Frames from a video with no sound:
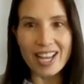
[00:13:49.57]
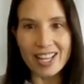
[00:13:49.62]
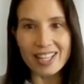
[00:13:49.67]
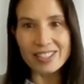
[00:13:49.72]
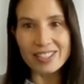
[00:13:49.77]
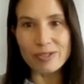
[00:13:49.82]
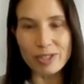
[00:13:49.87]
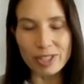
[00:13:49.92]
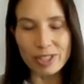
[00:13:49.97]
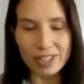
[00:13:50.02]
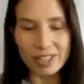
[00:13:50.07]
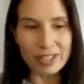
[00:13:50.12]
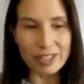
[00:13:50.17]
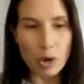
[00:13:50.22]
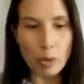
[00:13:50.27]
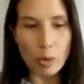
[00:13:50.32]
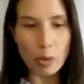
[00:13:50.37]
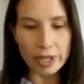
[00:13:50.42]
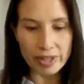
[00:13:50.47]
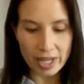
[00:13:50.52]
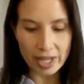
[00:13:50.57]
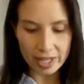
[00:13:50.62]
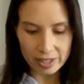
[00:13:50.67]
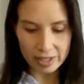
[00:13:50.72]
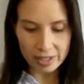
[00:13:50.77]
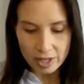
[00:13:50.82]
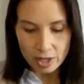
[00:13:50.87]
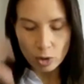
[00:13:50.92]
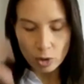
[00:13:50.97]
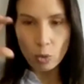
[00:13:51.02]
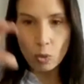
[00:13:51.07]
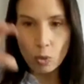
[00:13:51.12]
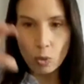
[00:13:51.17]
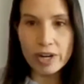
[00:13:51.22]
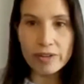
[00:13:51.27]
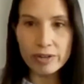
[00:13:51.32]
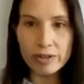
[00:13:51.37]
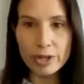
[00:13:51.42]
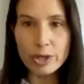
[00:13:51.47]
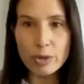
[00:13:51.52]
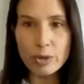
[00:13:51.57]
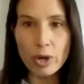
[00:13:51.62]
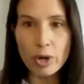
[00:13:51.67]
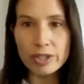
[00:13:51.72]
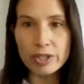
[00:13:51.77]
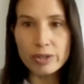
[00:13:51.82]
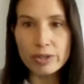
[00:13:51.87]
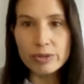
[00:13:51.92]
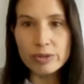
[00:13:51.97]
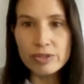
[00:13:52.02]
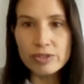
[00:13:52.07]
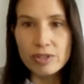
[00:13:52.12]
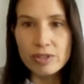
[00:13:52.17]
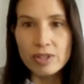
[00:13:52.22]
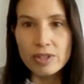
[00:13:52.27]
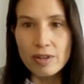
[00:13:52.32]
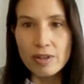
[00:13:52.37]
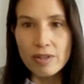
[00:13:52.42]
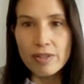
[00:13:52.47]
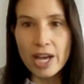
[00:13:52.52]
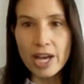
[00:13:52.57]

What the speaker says: yeah, it's really knowing that whatever you want to use